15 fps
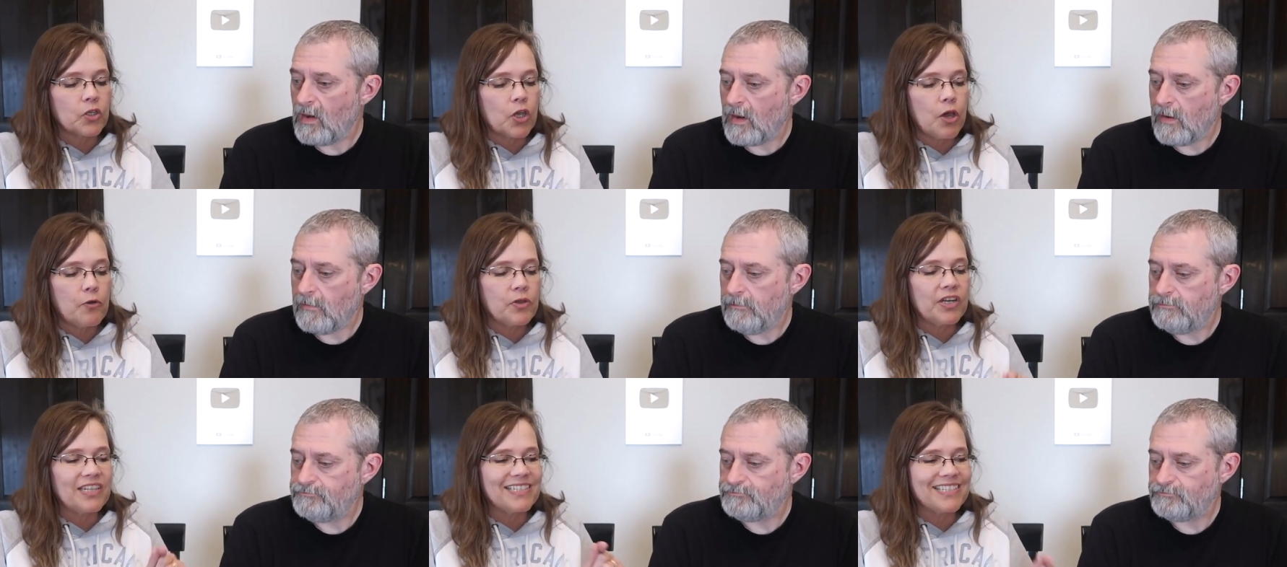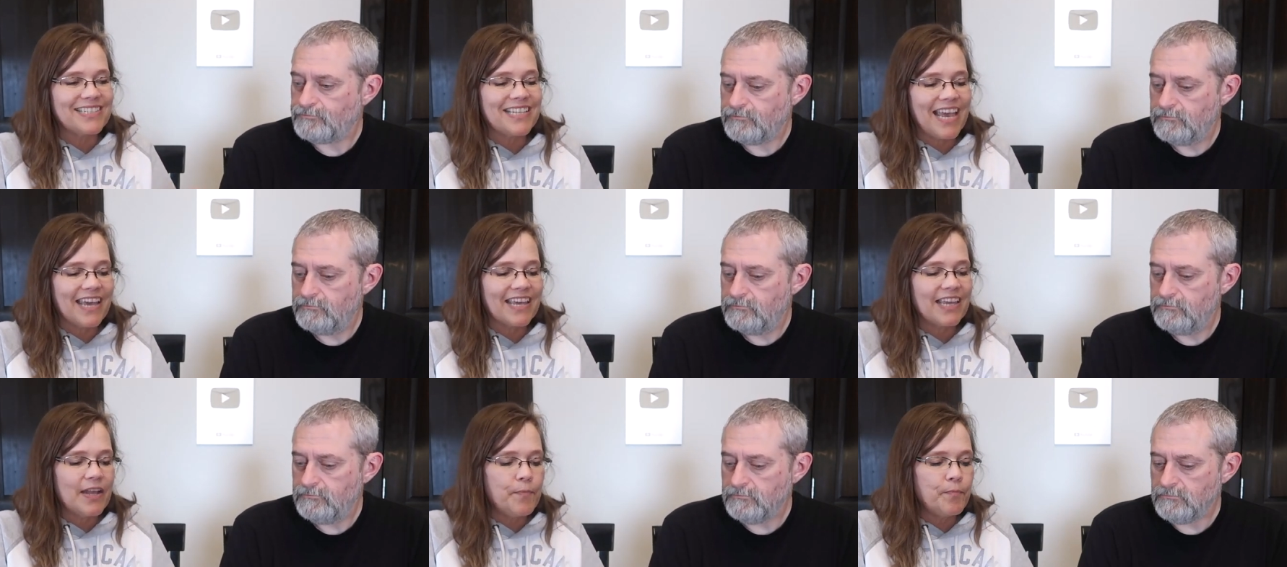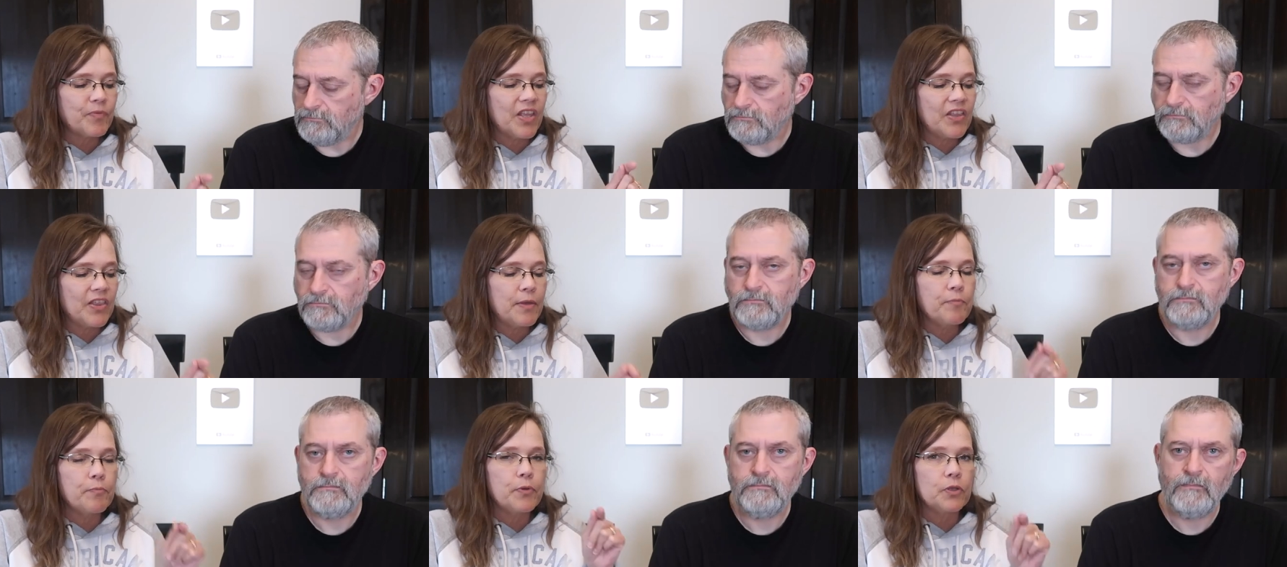Speaker 1: the coconut second and
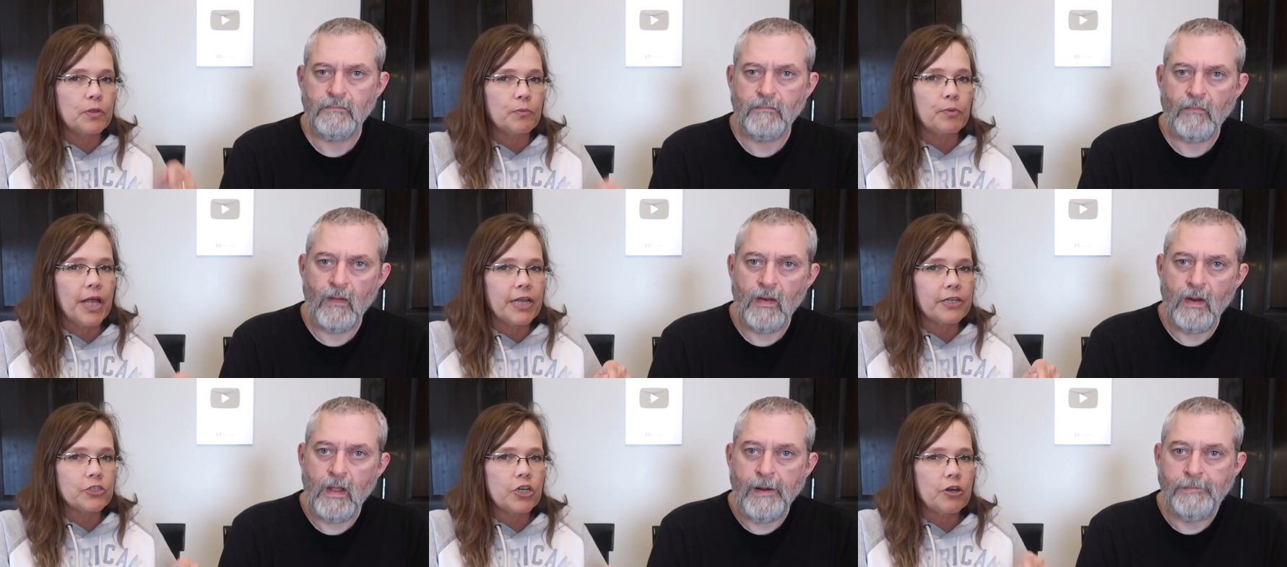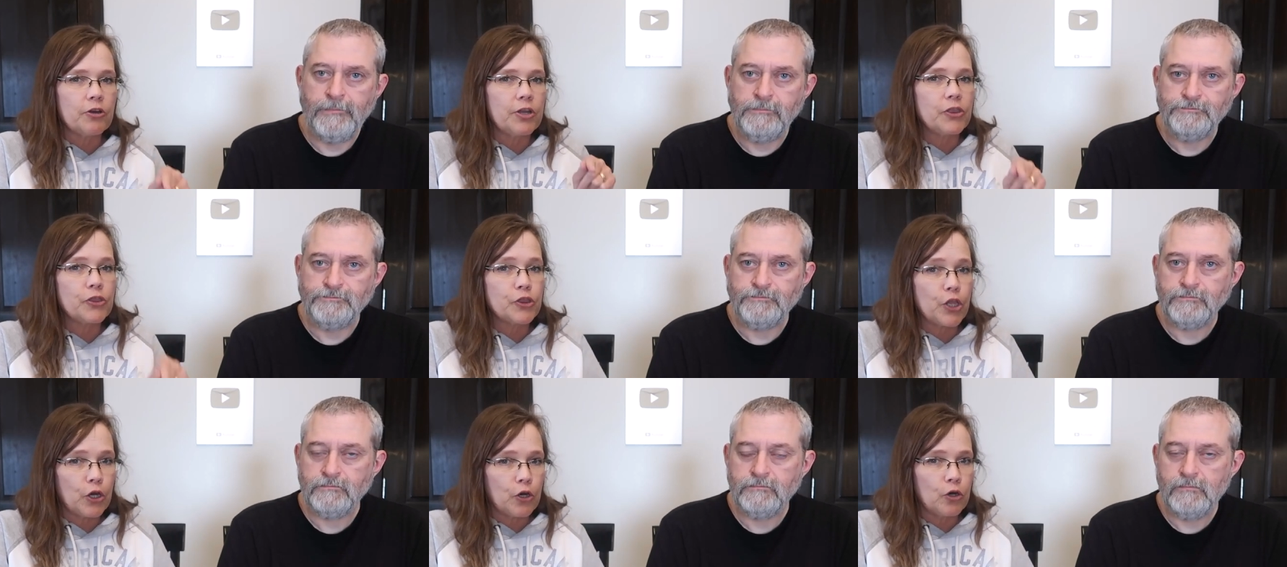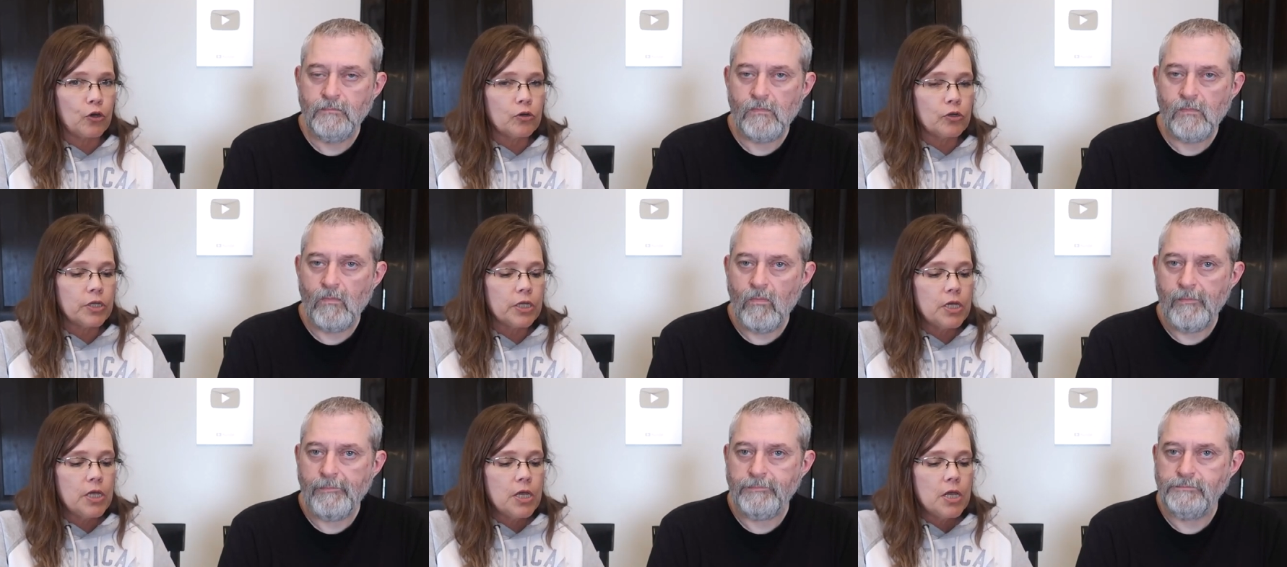then put the black cherry
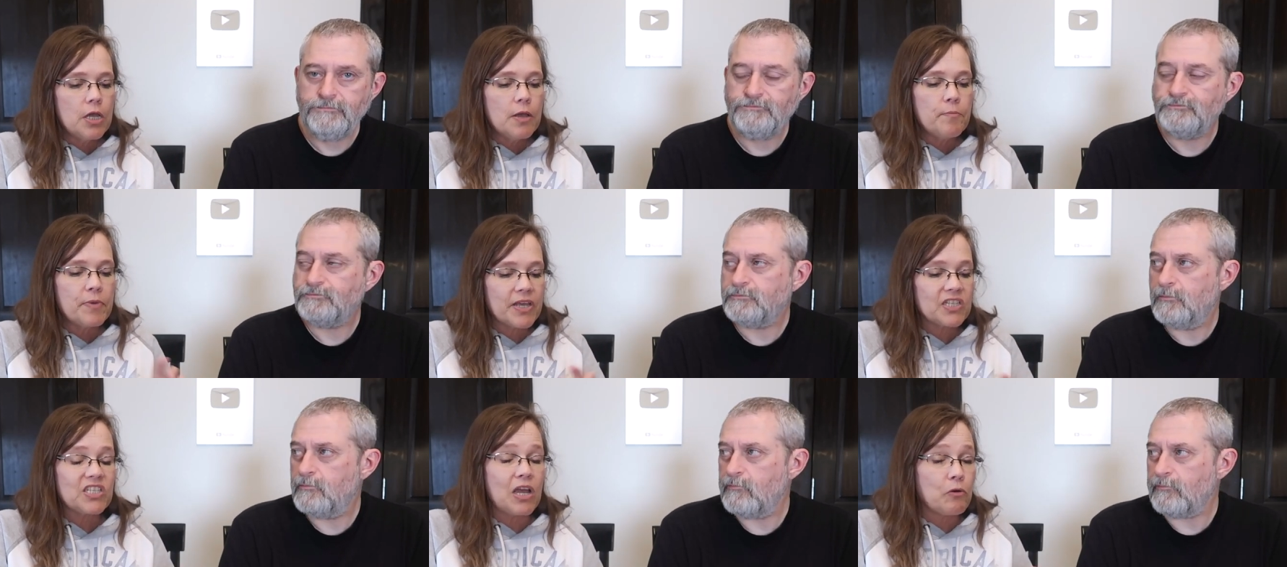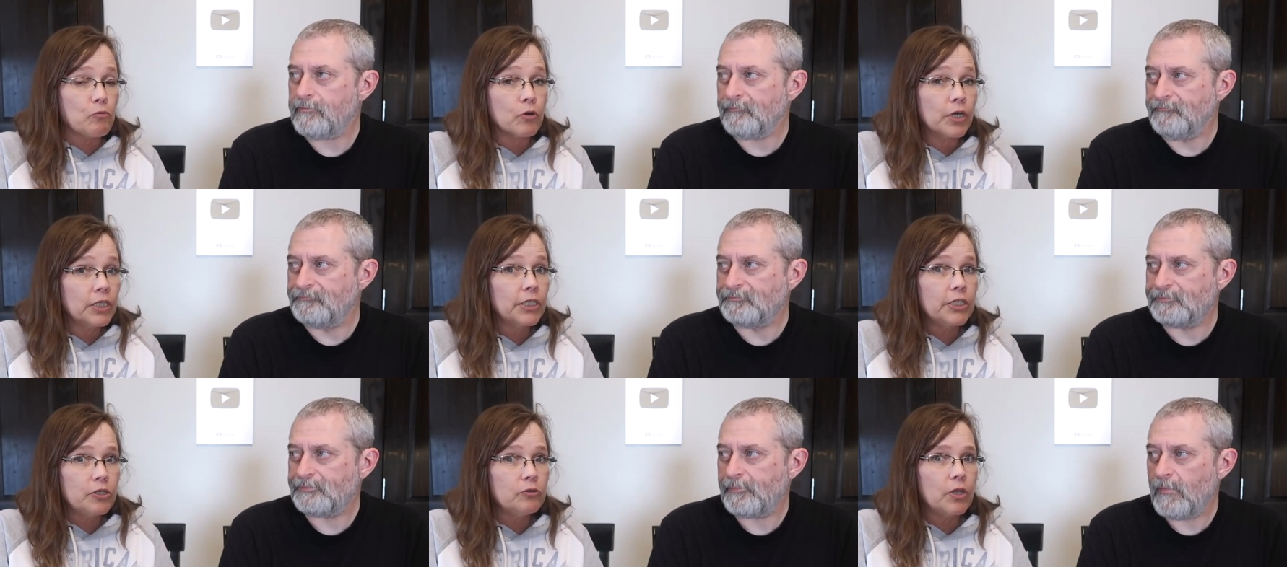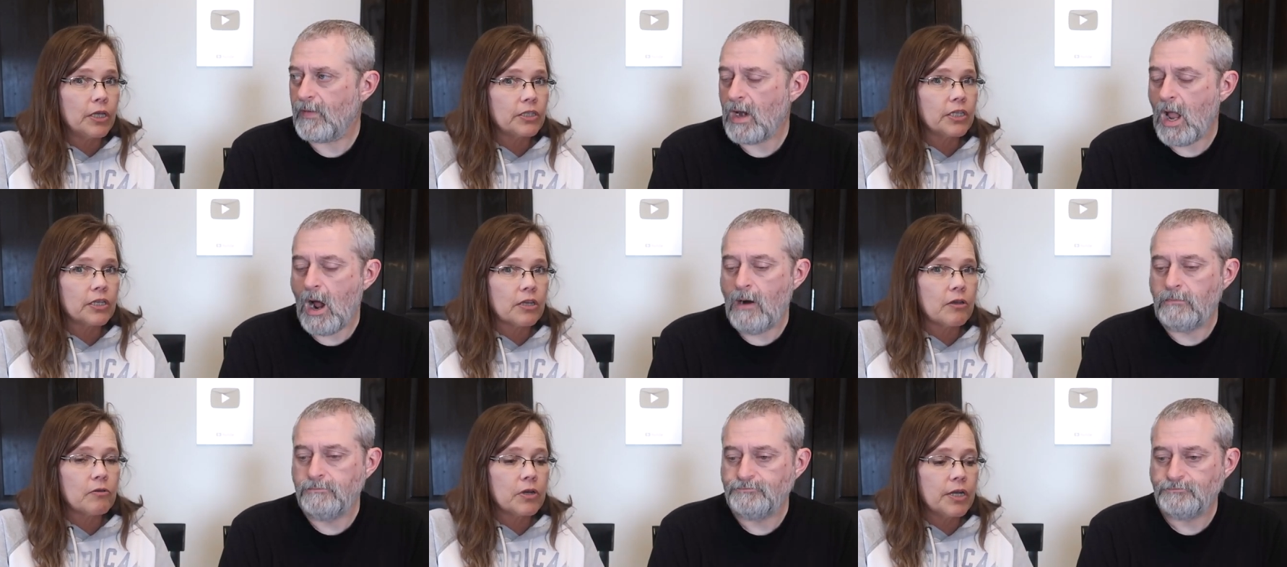third because I really do like that
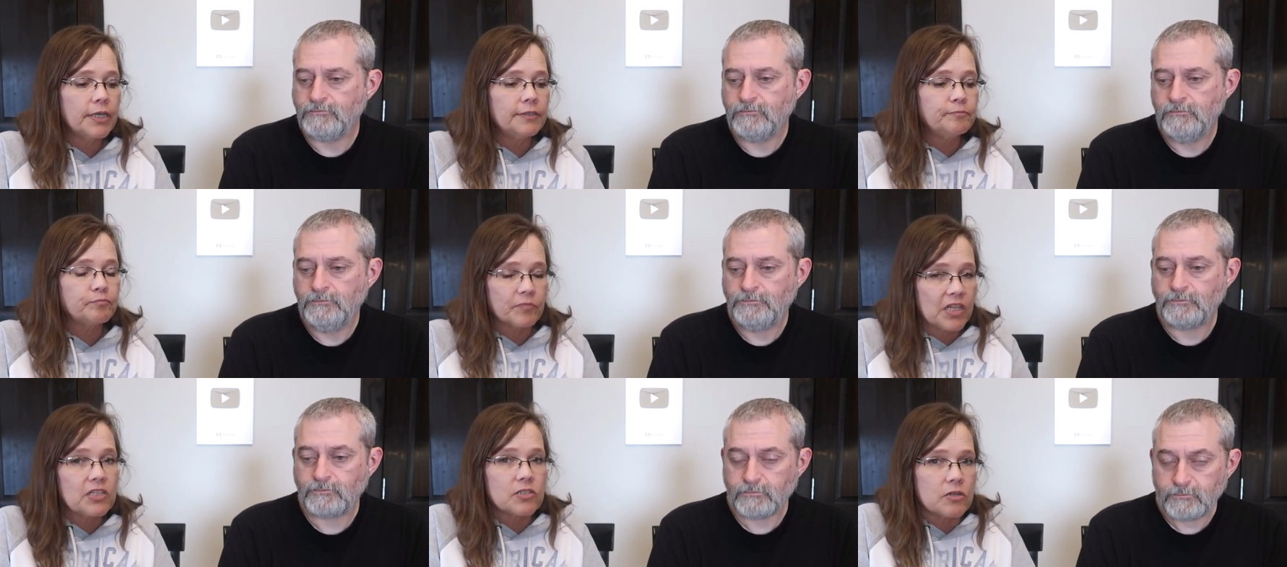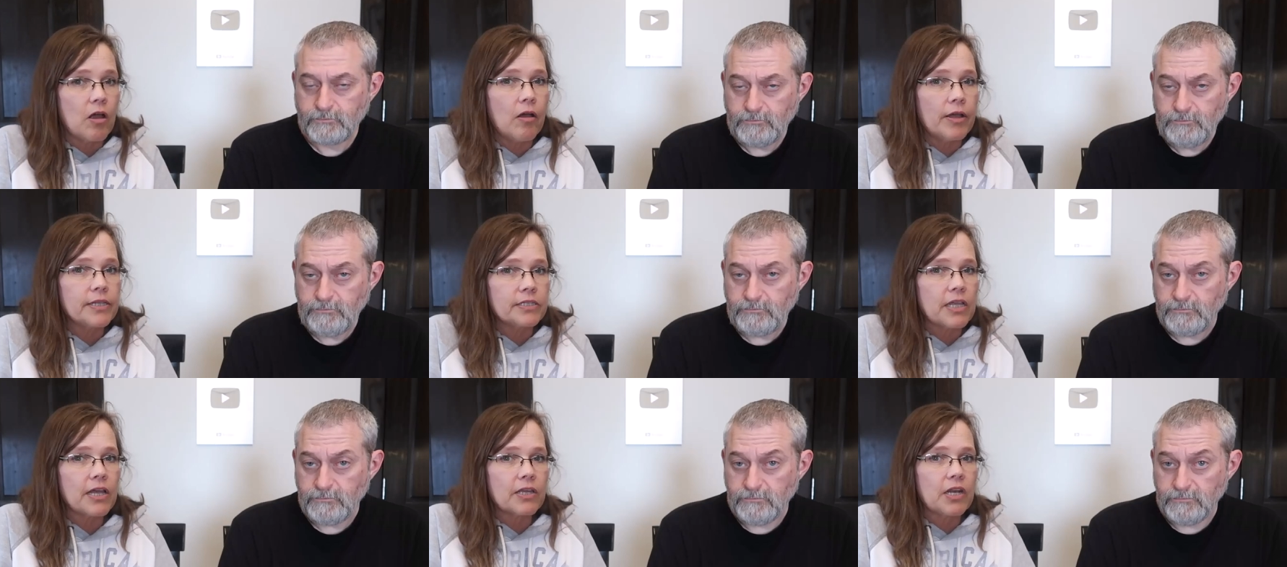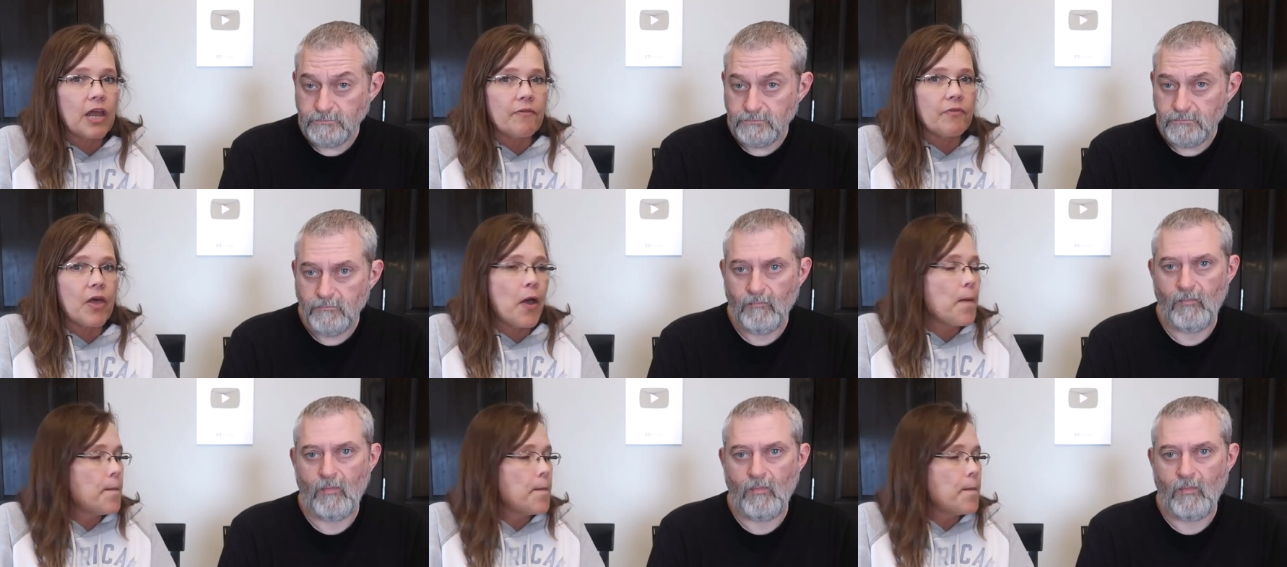coconut. It's nice. I could have